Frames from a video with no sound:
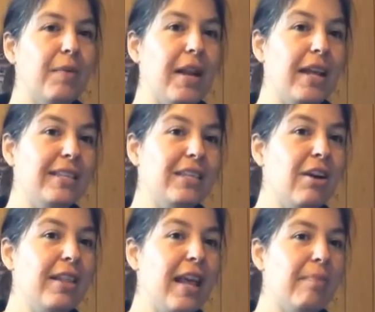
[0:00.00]
When I
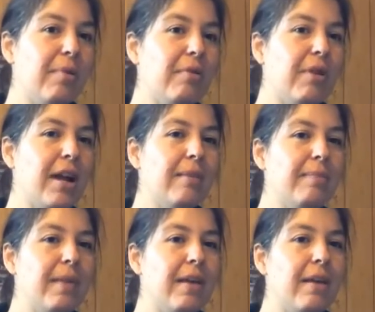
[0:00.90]
started that
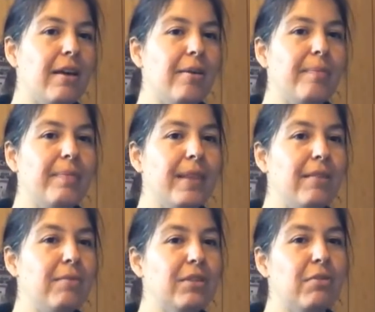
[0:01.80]
program,
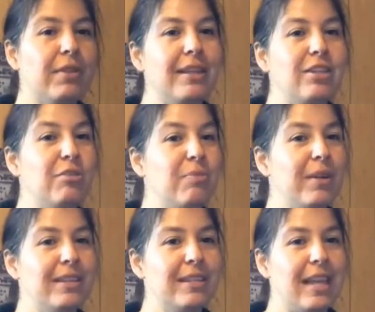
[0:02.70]
it was only 2
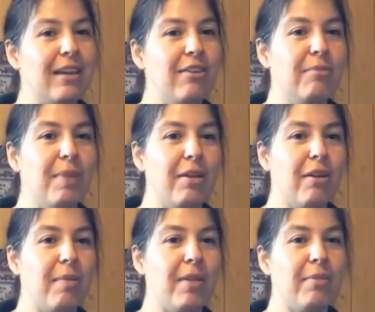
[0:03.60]
months later and my
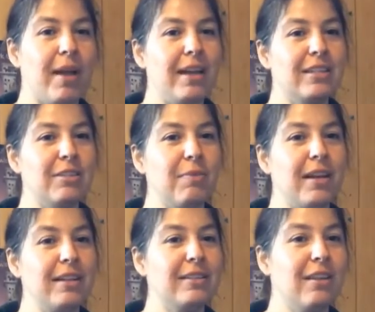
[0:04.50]
grandmother passed
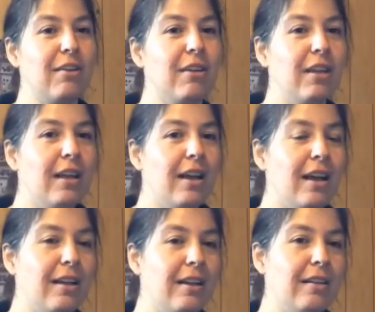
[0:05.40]
away. So
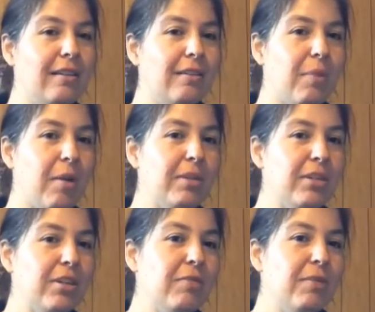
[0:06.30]
I
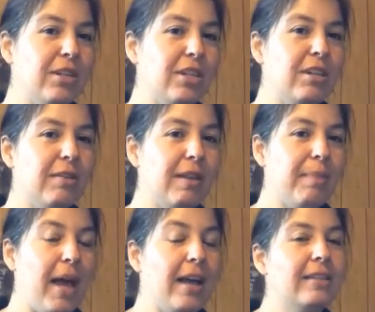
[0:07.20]
promised her when she
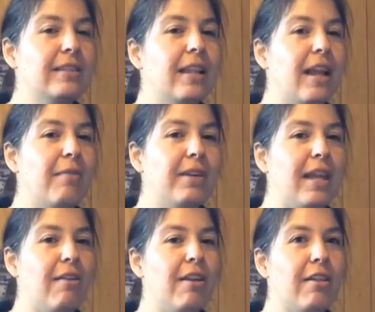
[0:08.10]
passed that I
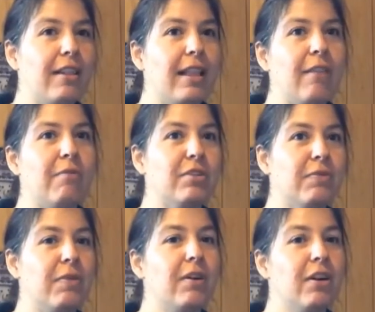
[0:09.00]
would carry on the
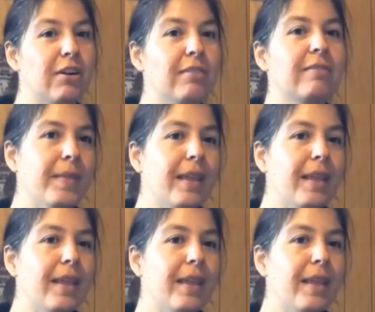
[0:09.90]
language for her.